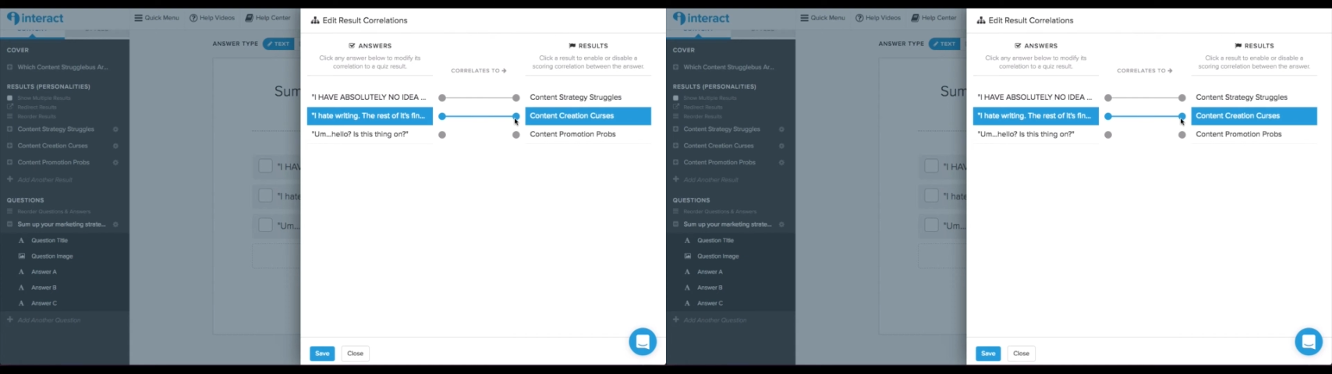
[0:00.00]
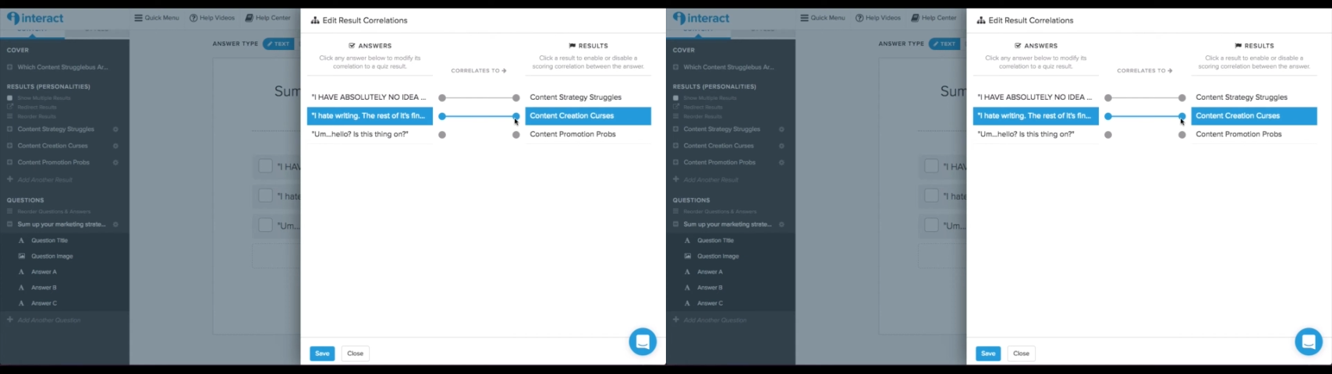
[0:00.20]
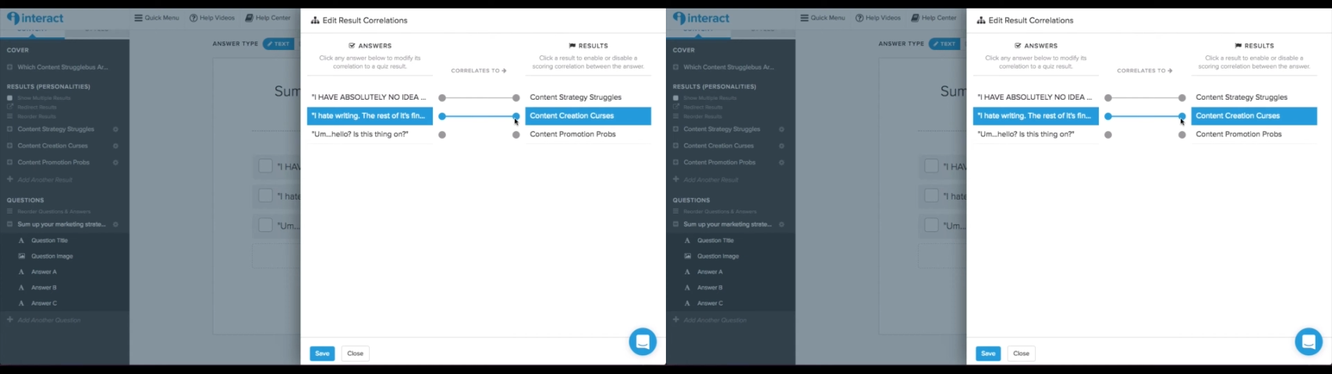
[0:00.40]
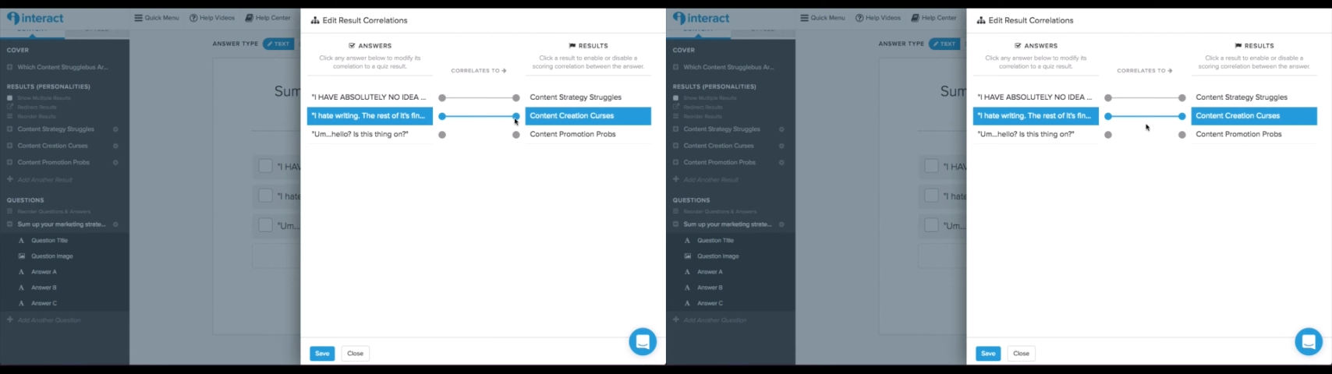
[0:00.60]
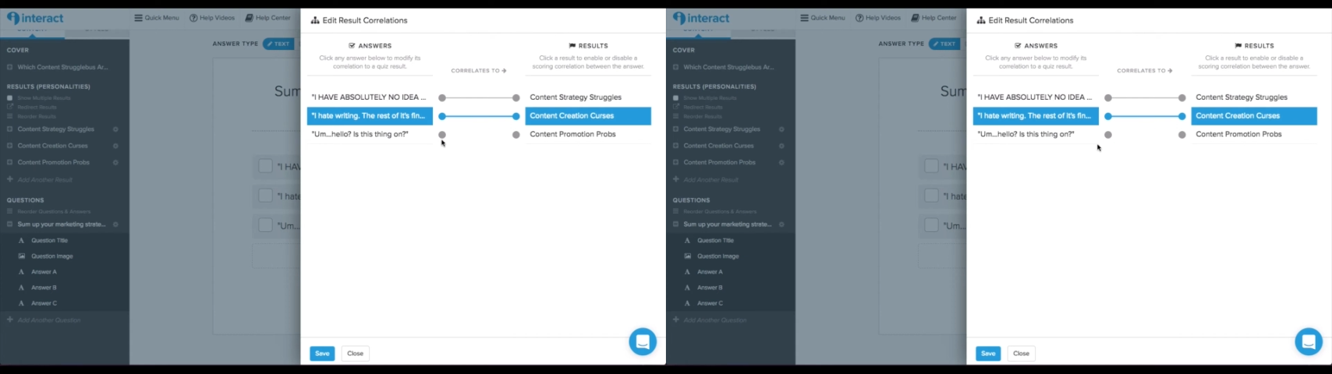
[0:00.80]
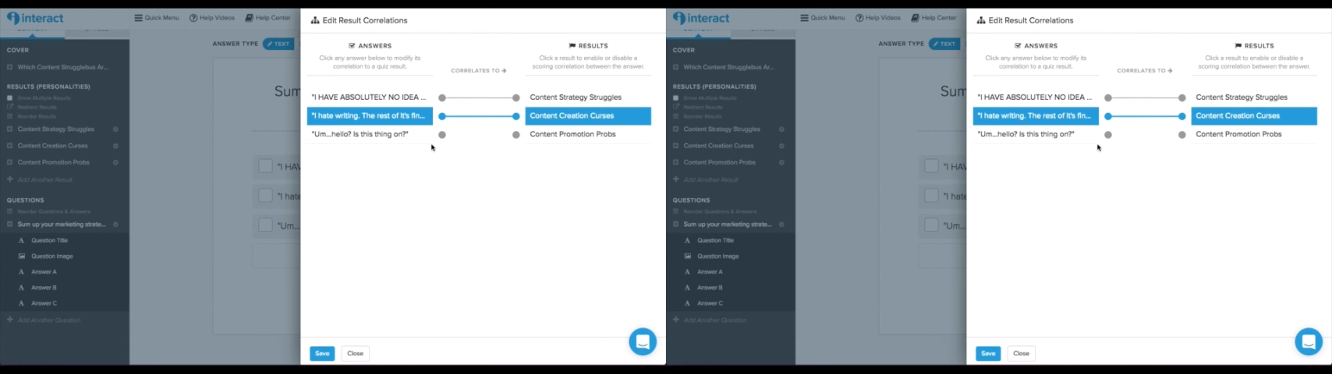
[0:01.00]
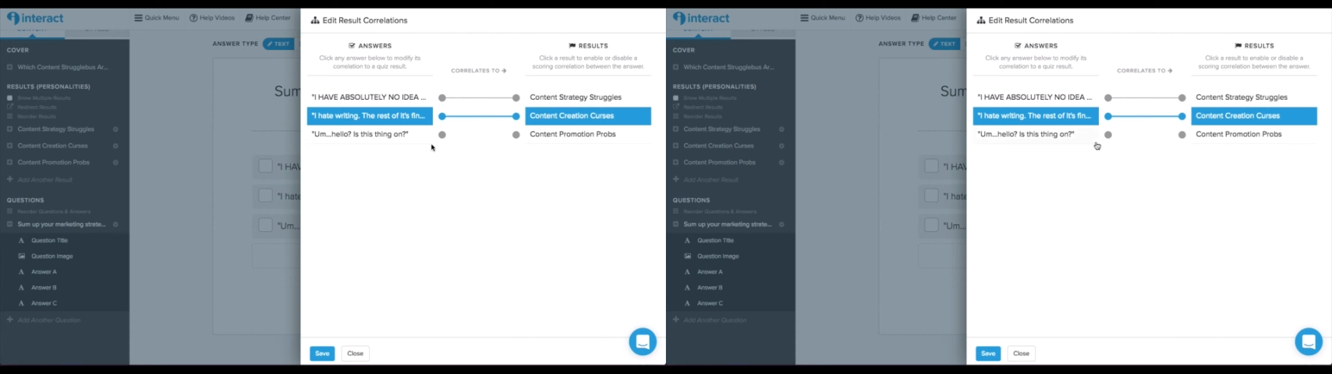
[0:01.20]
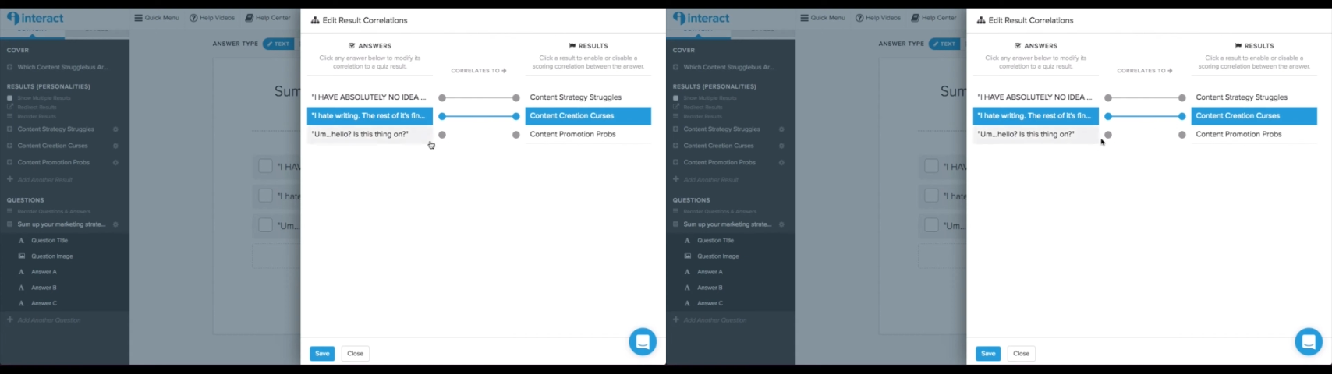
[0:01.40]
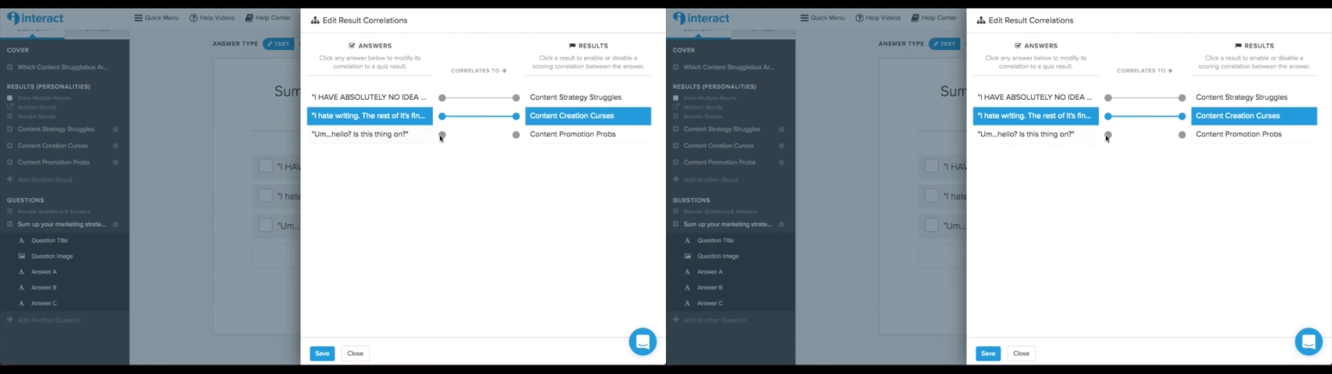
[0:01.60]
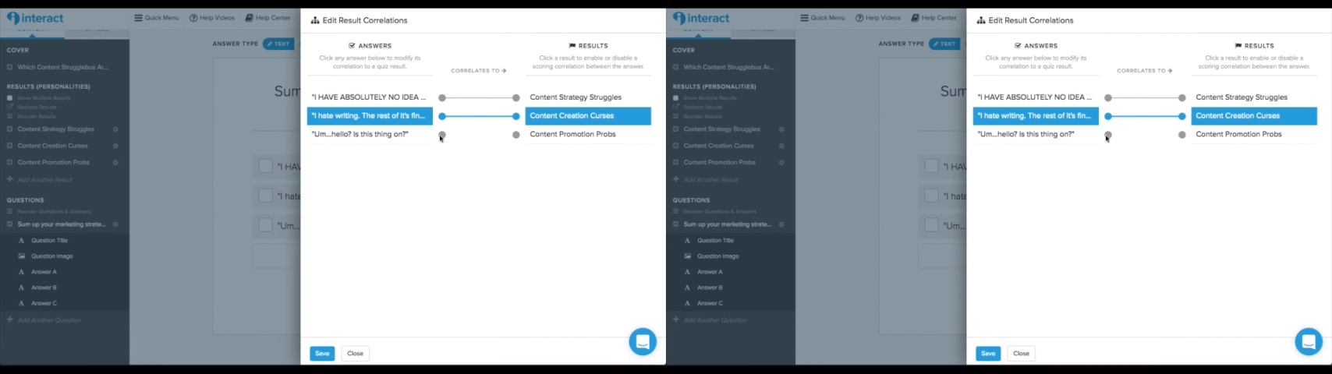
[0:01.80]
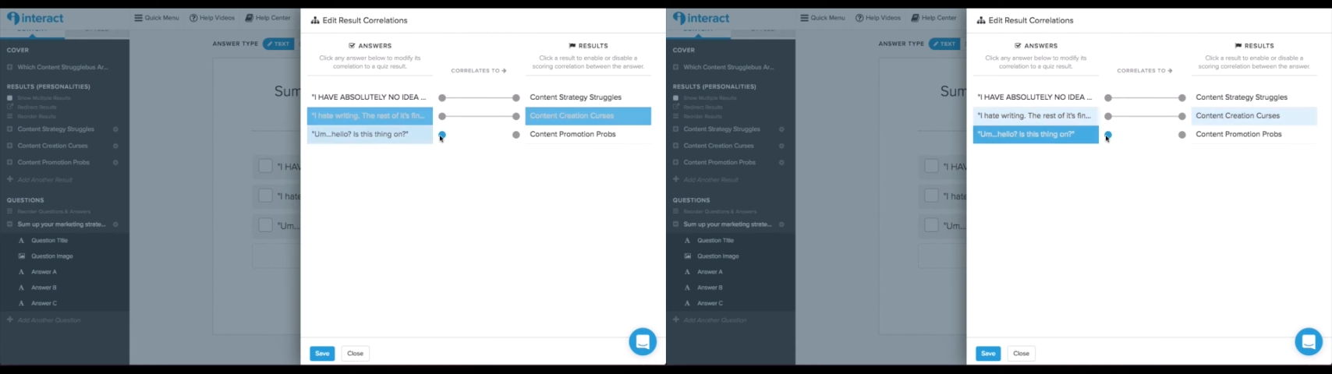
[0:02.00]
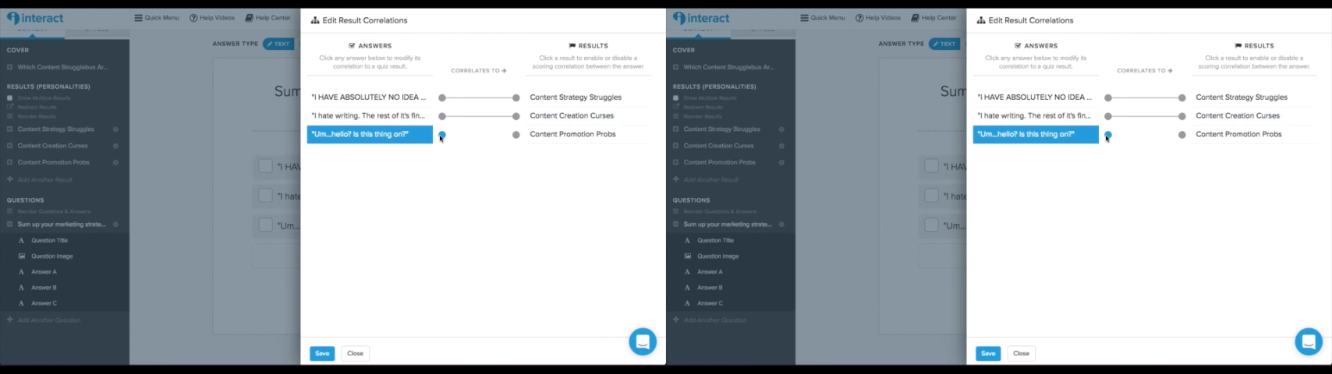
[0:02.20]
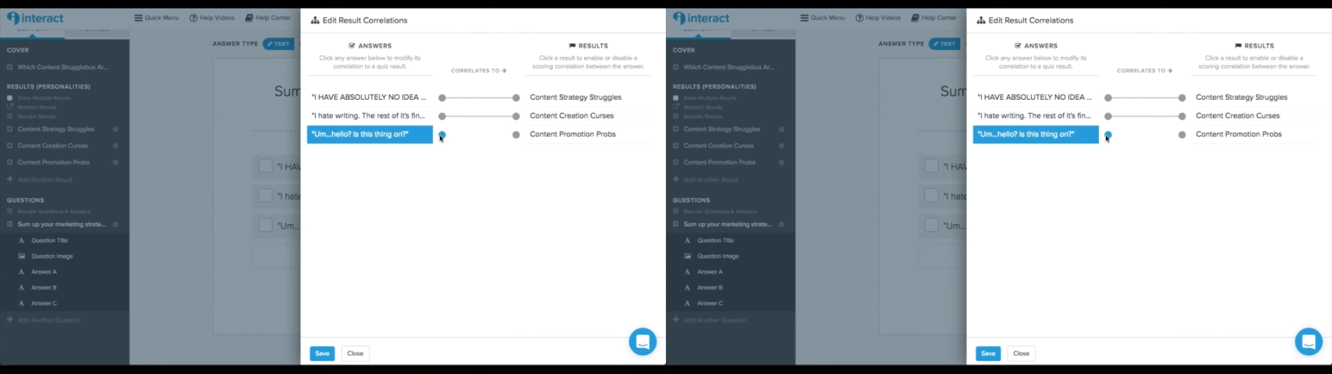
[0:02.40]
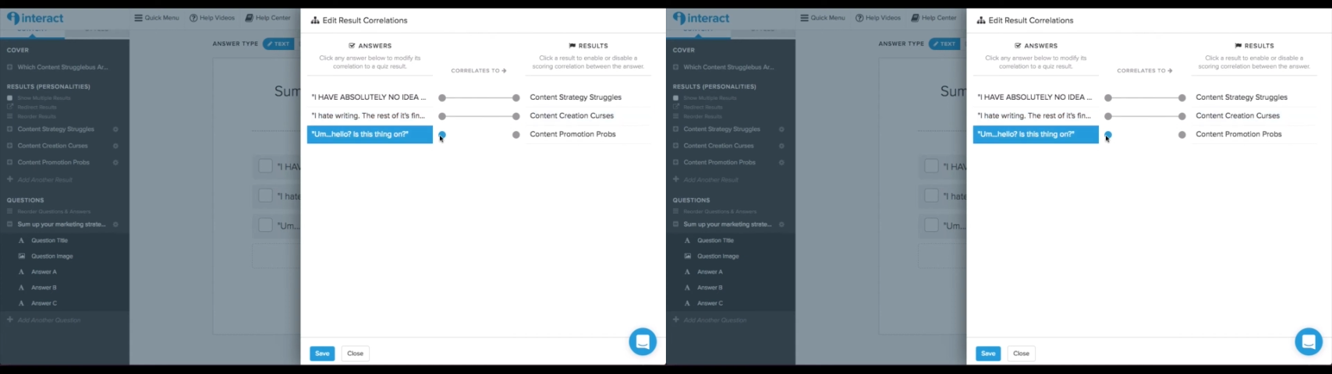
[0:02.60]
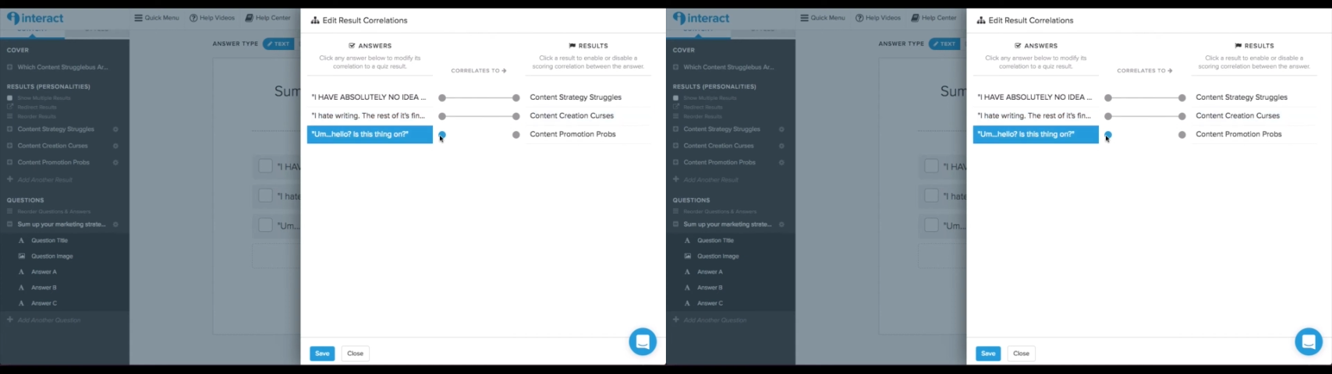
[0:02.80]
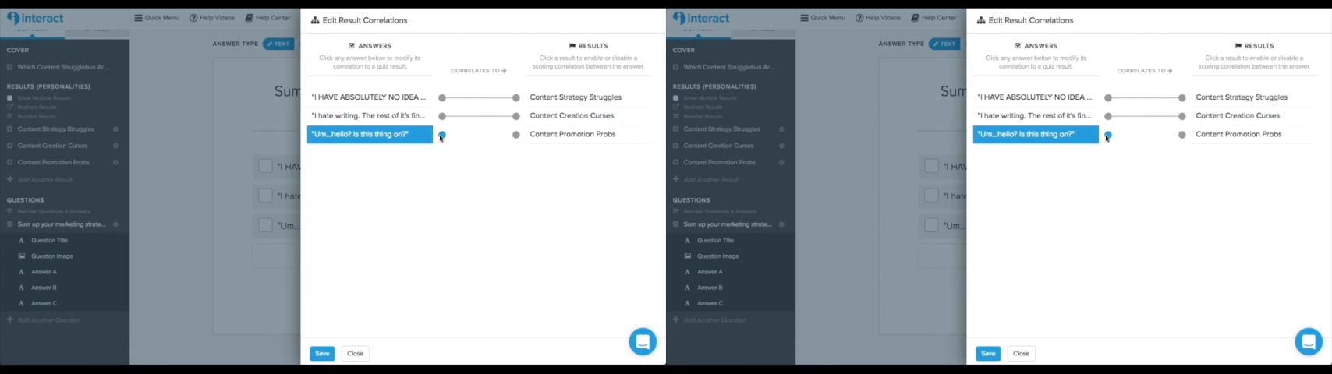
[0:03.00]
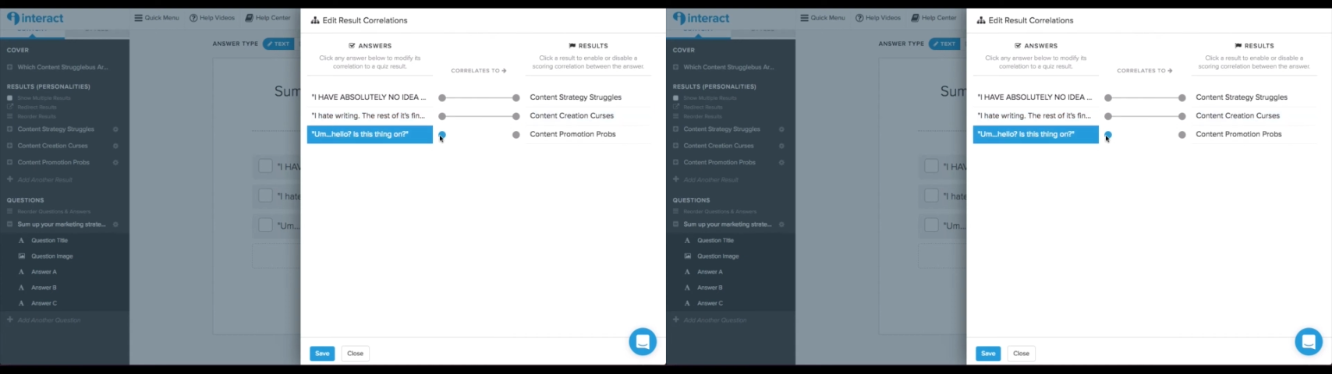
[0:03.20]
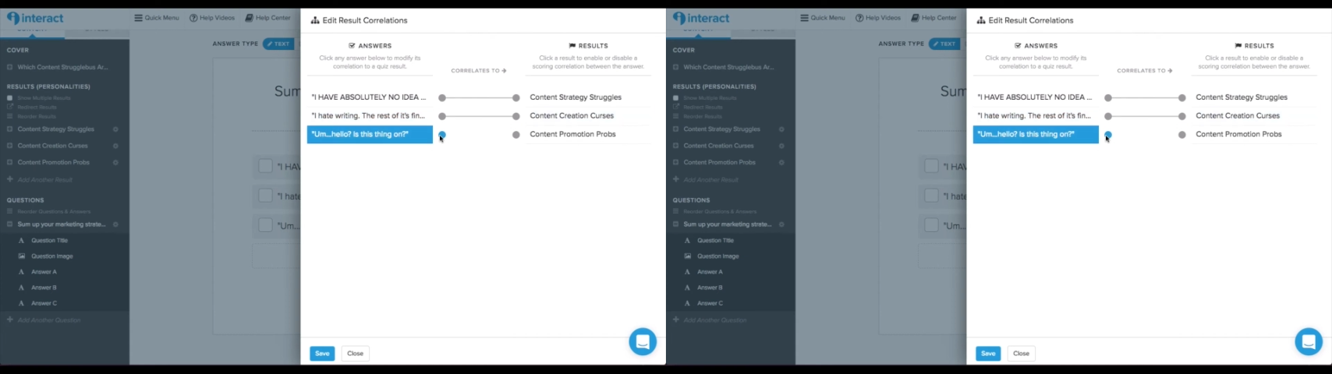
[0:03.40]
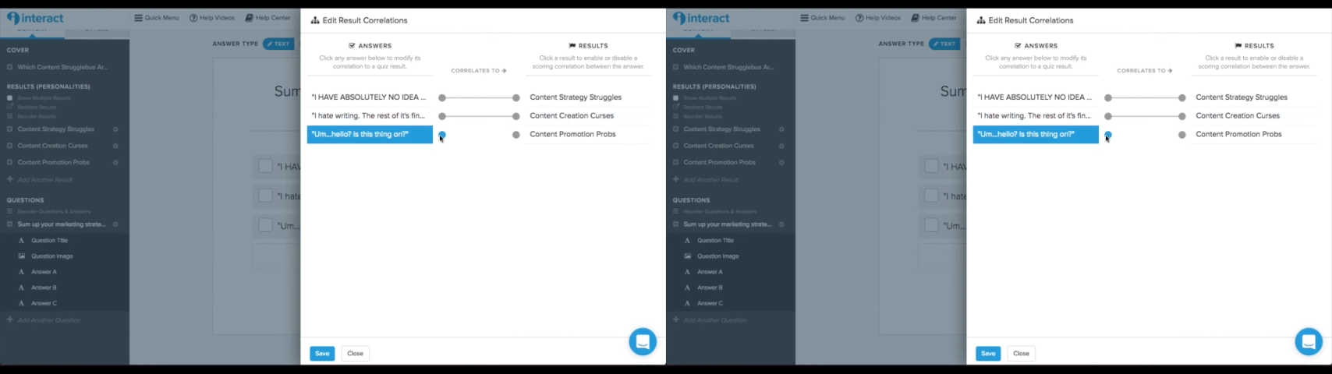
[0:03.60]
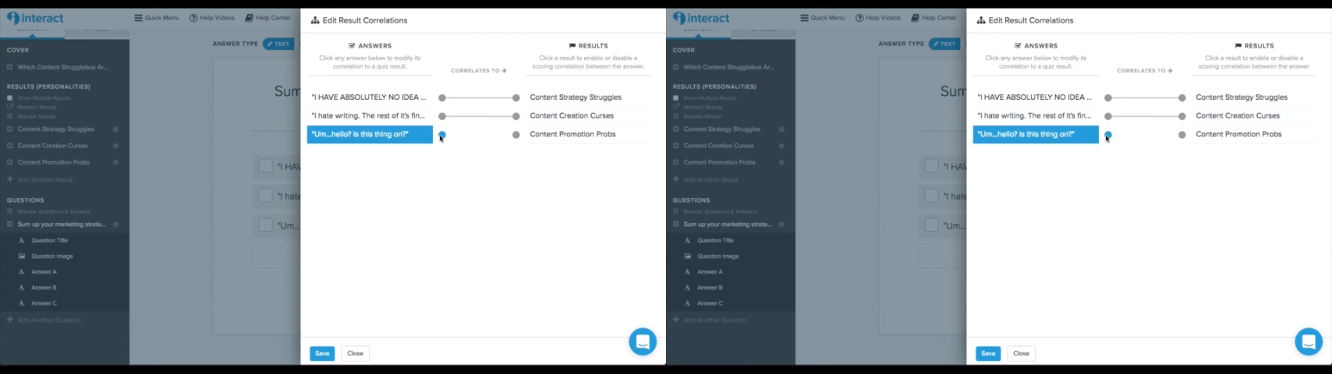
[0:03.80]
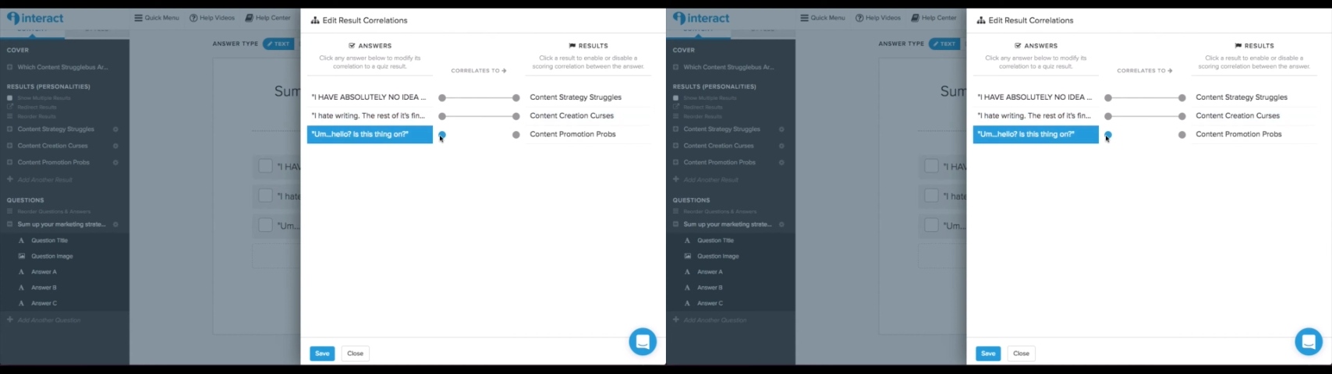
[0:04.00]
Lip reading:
No face is visible, so there are no lips to read.